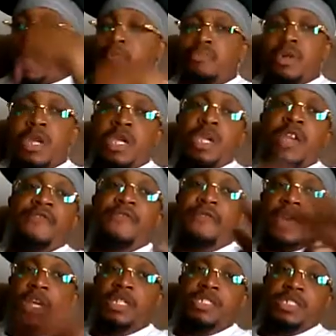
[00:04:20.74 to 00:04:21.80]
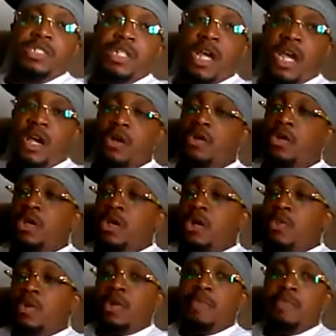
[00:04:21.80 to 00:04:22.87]
they bring inflation down.
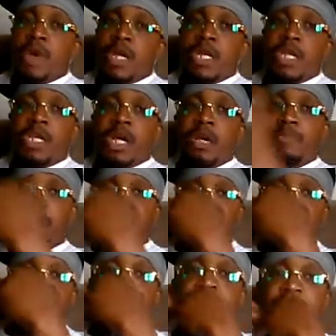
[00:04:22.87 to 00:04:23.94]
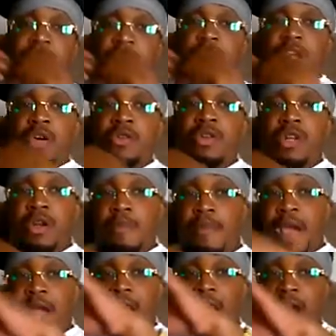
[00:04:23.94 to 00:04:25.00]
When the money come in, instead of loaning it
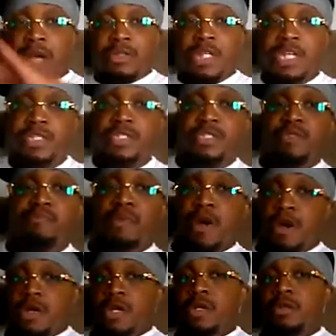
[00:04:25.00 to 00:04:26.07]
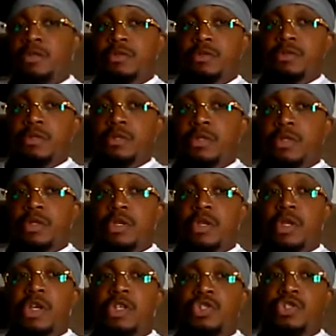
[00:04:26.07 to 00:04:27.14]
back out, they just burn it.
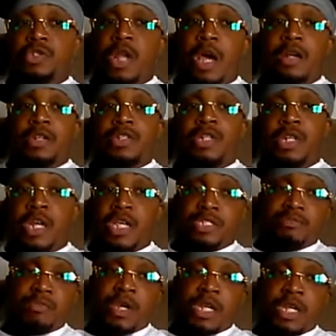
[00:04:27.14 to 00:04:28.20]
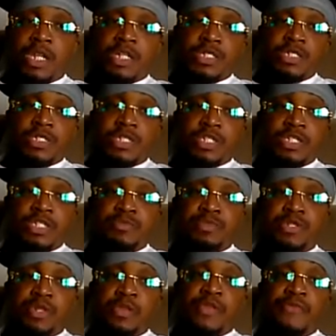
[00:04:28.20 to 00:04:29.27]
So now there's less money in the system,
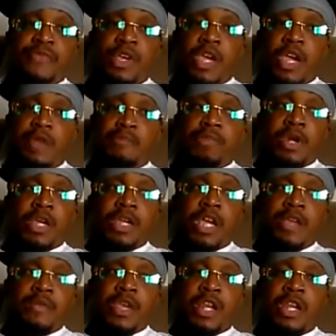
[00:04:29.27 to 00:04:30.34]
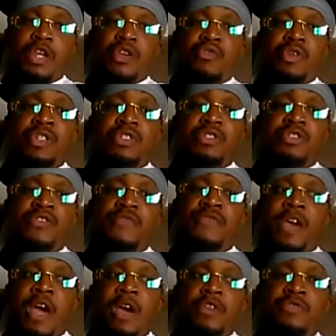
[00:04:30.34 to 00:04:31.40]
so it increases the
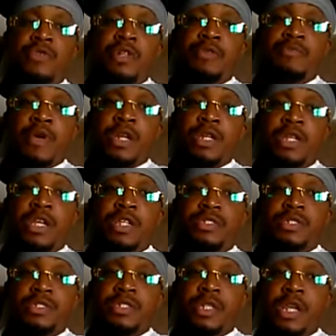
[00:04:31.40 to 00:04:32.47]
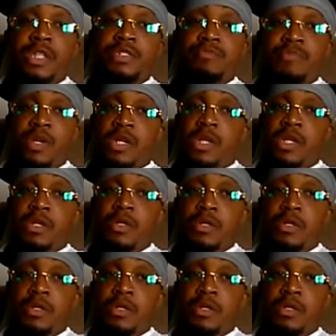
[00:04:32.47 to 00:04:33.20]
value of the money because it's less money.